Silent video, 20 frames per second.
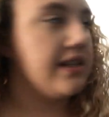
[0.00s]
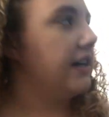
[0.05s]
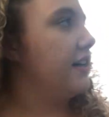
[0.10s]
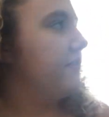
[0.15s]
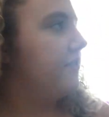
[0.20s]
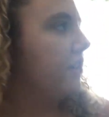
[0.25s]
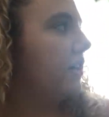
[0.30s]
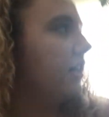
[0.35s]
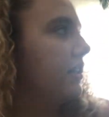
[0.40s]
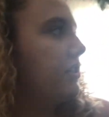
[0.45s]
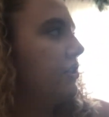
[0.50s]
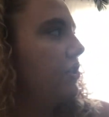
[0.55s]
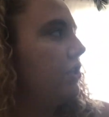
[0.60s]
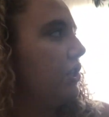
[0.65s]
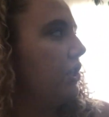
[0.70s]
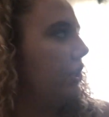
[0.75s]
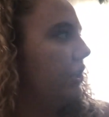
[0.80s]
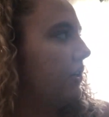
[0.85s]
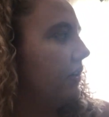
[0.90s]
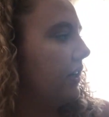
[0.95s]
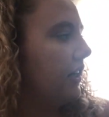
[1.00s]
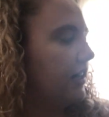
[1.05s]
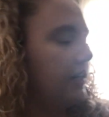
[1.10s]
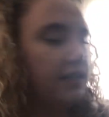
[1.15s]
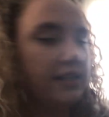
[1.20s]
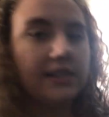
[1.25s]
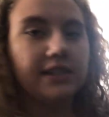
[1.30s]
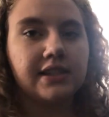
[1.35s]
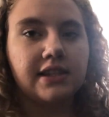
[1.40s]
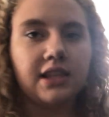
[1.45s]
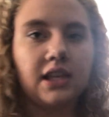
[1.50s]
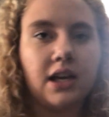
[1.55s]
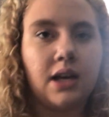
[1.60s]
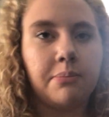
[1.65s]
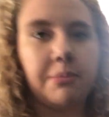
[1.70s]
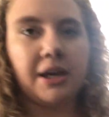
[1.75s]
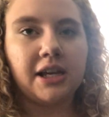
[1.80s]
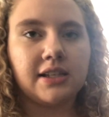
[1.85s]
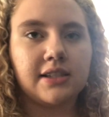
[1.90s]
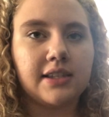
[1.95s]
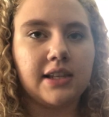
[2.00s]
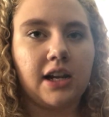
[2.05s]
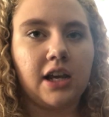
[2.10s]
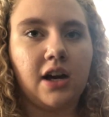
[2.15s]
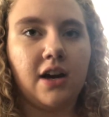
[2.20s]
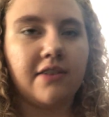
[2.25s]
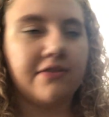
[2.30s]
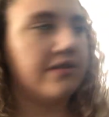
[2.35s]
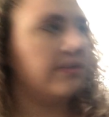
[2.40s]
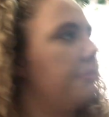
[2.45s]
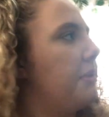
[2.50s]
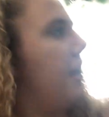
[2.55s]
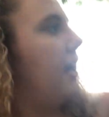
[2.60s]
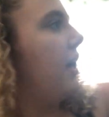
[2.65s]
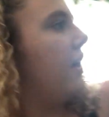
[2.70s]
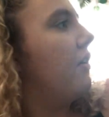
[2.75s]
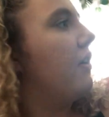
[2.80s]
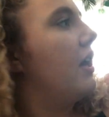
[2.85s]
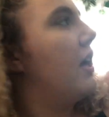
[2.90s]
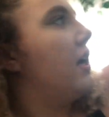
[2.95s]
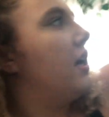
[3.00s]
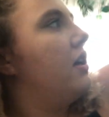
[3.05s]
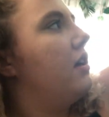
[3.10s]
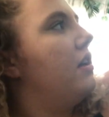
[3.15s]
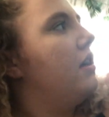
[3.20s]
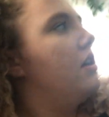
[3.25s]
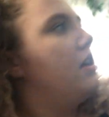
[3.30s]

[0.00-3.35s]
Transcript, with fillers: I forgot to show you guys the pants that I got from Aerie.